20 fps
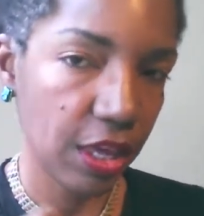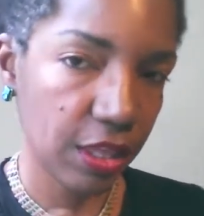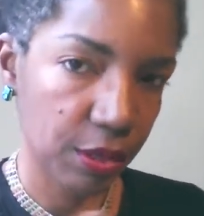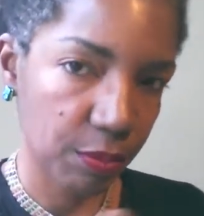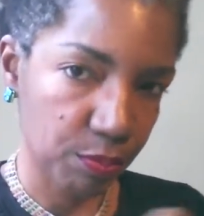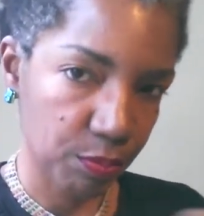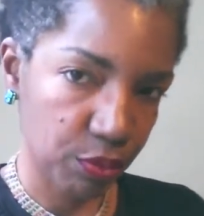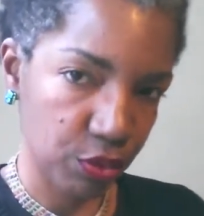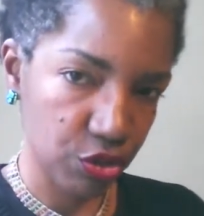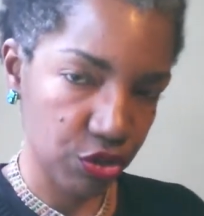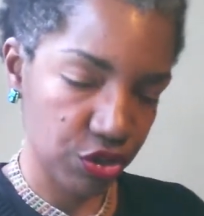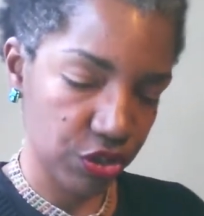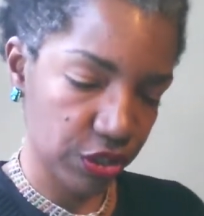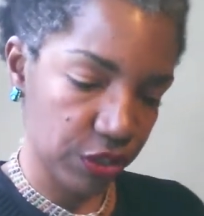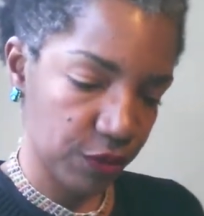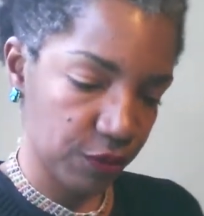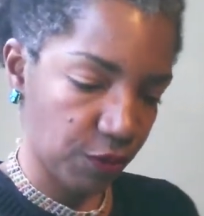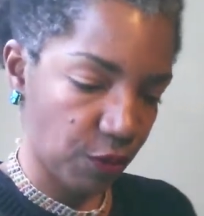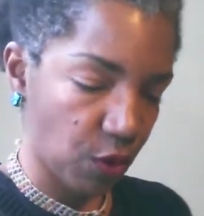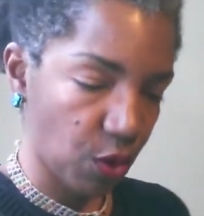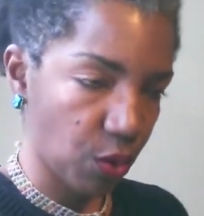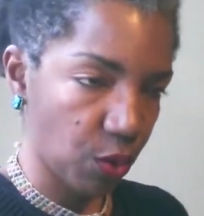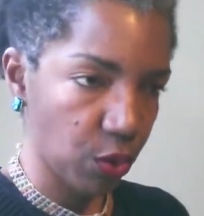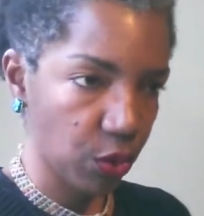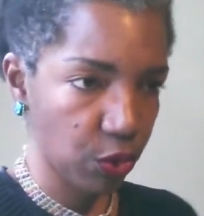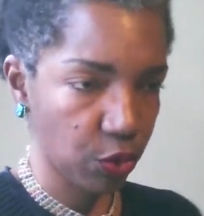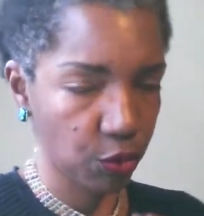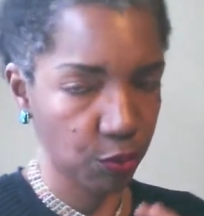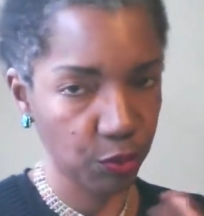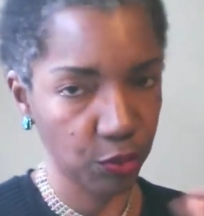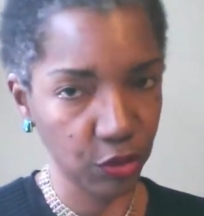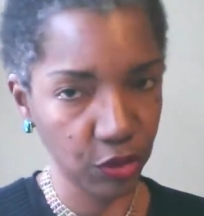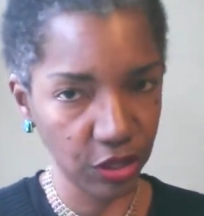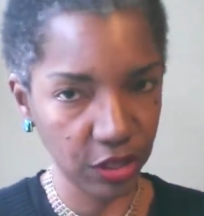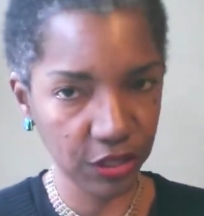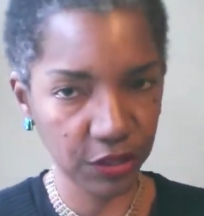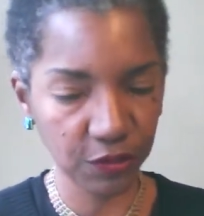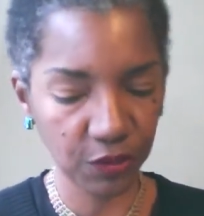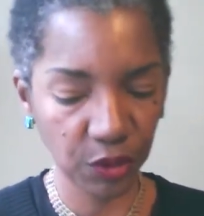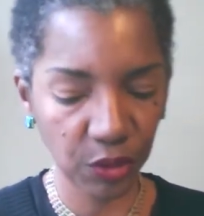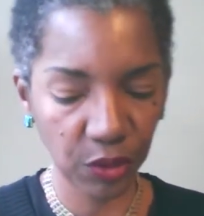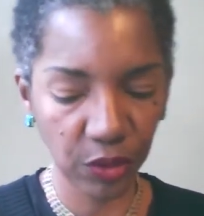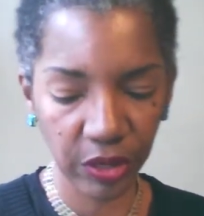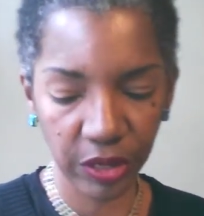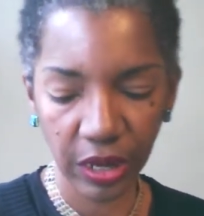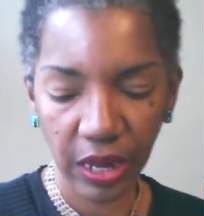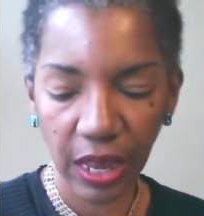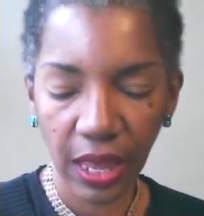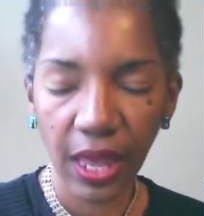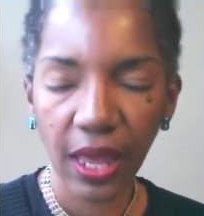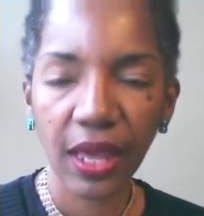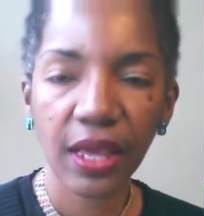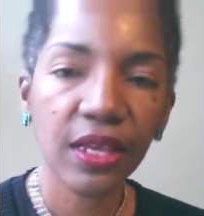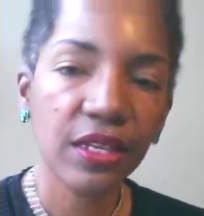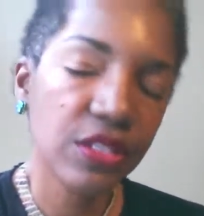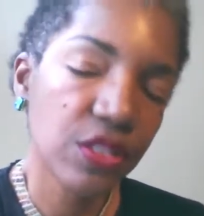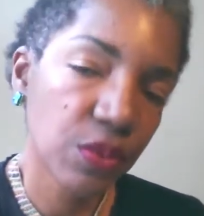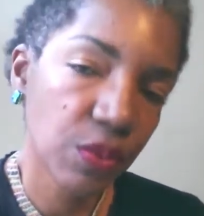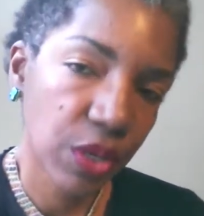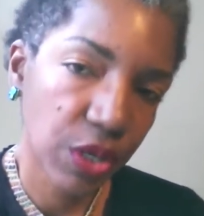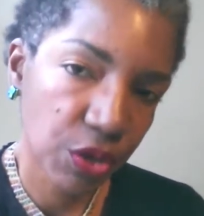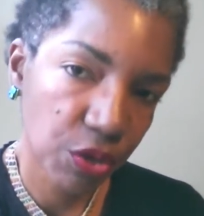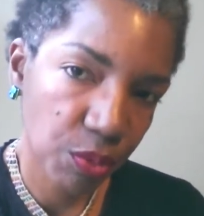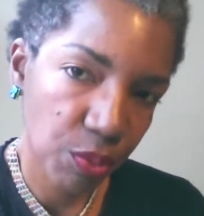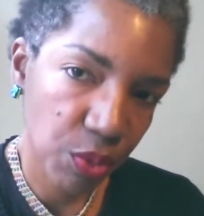That push us forward or pull us forward. So when you're